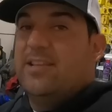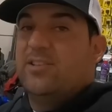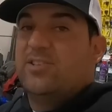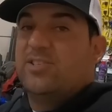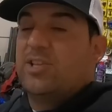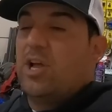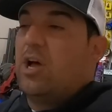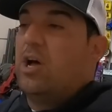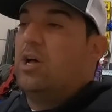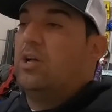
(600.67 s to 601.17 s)

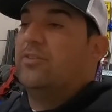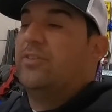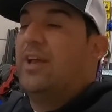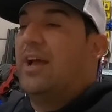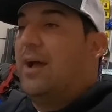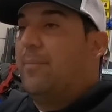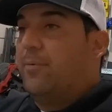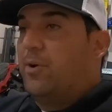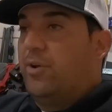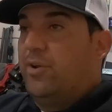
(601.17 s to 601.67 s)
installed.
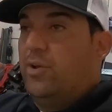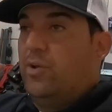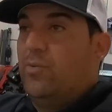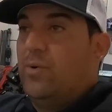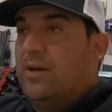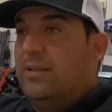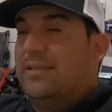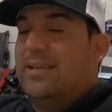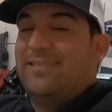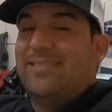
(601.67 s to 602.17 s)
I'm gonna
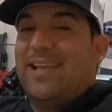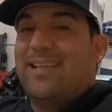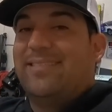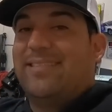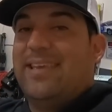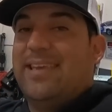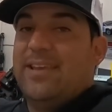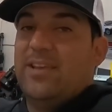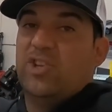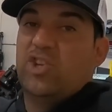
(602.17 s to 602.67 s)
uh, let that
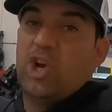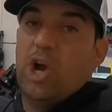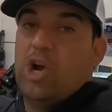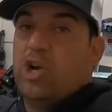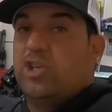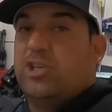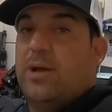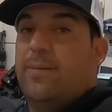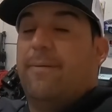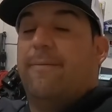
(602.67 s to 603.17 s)
thing
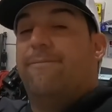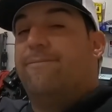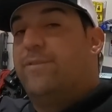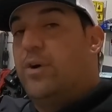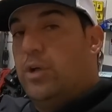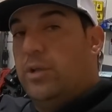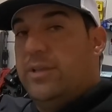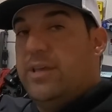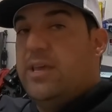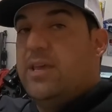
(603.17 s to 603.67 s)
charge up
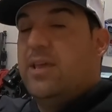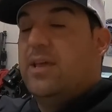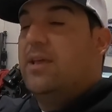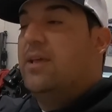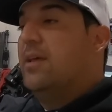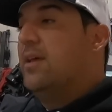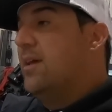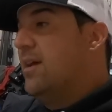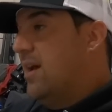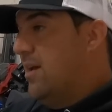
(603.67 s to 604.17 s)
fully
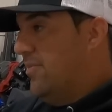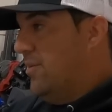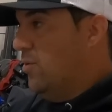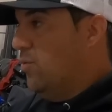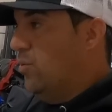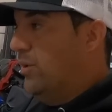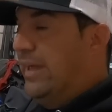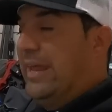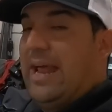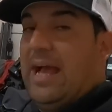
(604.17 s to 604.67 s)
and then
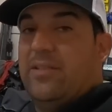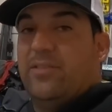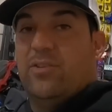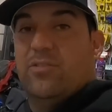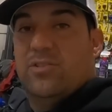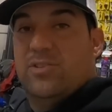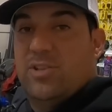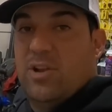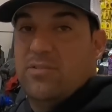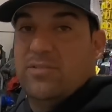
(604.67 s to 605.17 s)
we'll get out there
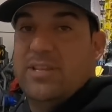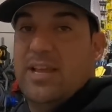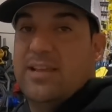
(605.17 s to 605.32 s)
and start